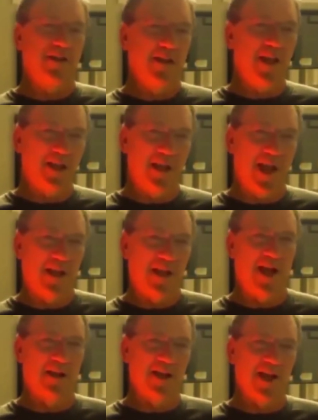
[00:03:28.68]
thing in that
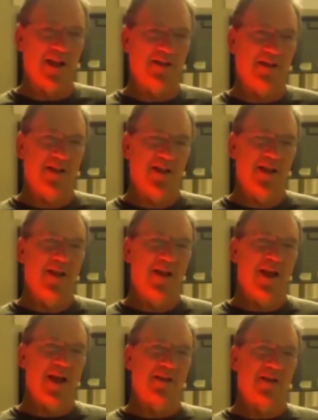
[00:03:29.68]
context
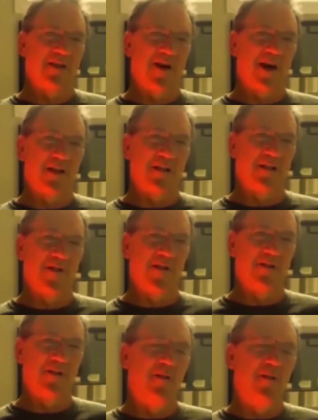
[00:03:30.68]
as a causative
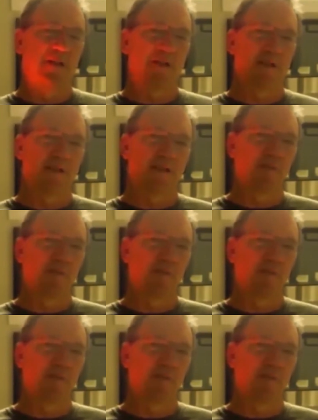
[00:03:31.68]
agent, maybe it's just a